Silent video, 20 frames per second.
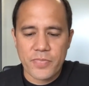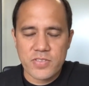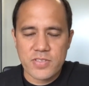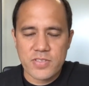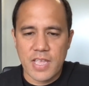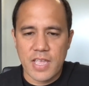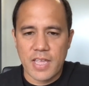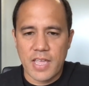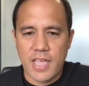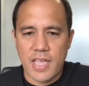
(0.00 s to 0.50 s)

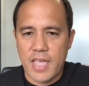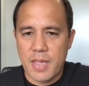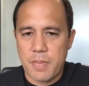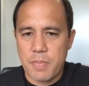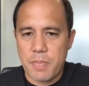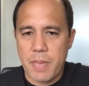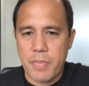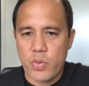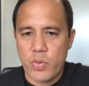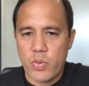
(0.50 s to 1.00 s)
saying,
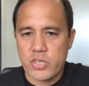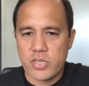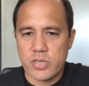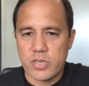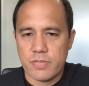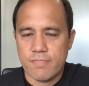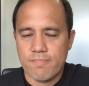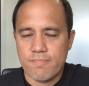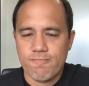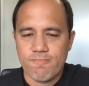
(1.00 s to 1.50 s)
hey, maybe we
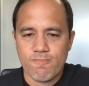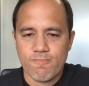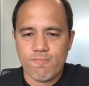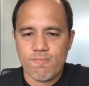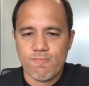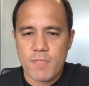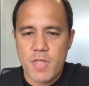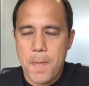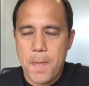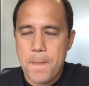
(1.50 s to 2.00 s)
should
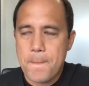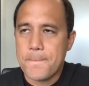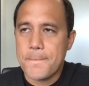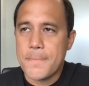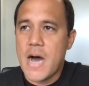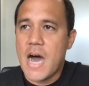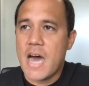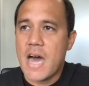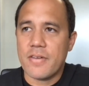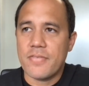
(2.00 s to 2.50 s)

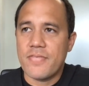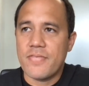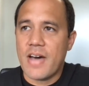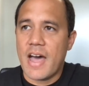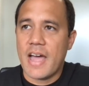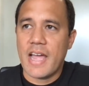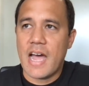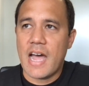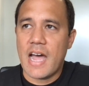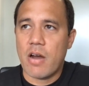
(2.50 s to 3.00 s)

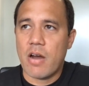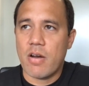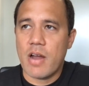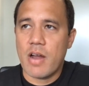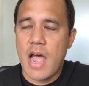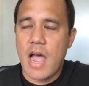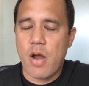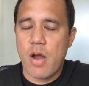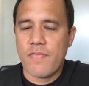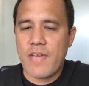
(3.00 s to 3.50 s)
modify
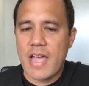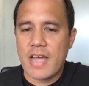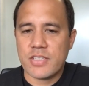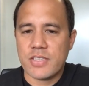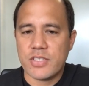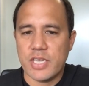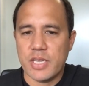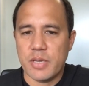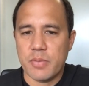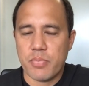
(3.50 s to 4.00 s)
our
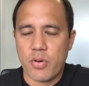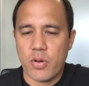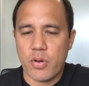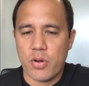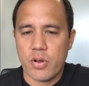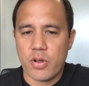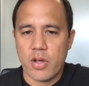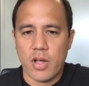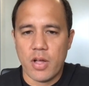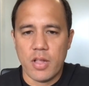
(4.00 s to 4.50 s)
vaccine
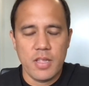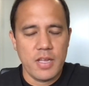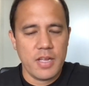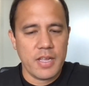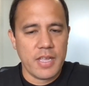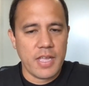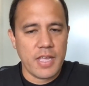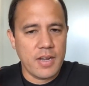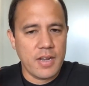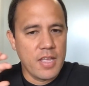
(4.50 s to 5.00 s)
protocol.
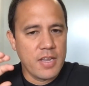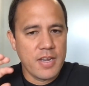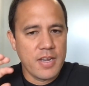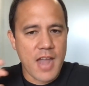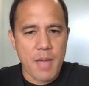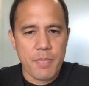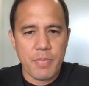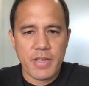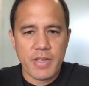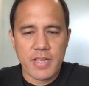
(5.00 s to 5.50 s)
Again,
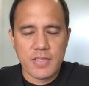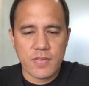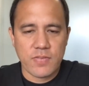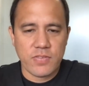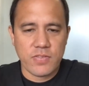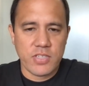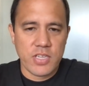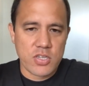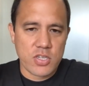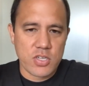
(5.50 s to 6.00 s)
not because
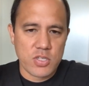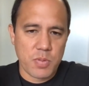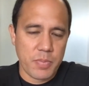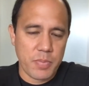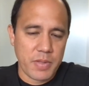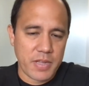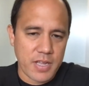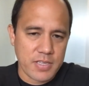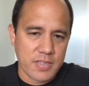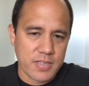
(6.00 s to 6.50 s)
of seizures,
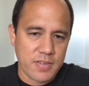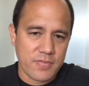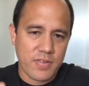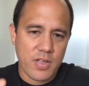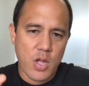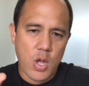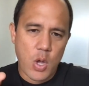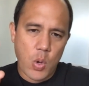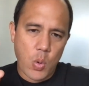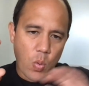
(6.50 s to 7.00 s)
but because
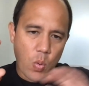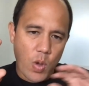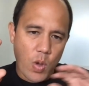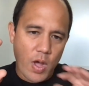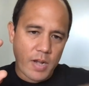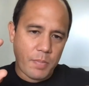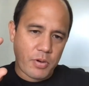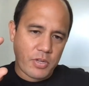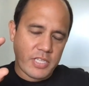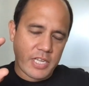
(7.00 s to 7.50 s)
of
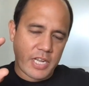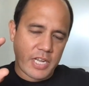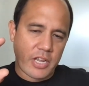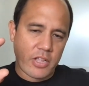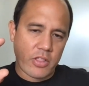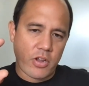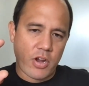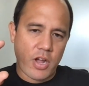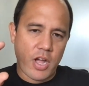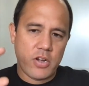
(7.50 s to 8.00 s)
one
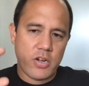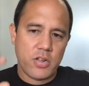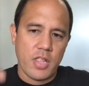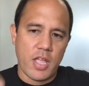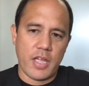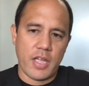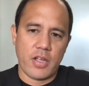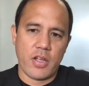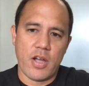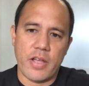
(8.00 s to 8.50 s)
particular
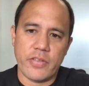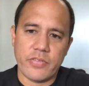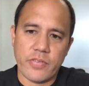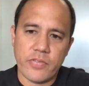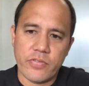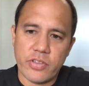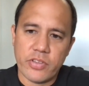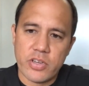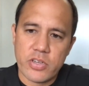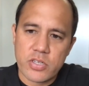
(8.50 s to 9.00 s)
underlying cause
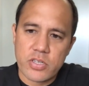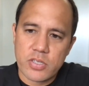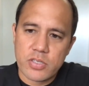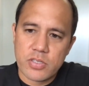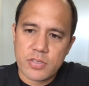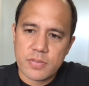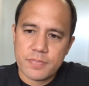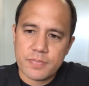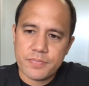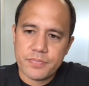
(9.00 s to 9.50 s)
of
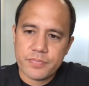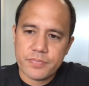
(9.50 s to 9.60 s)
seizures.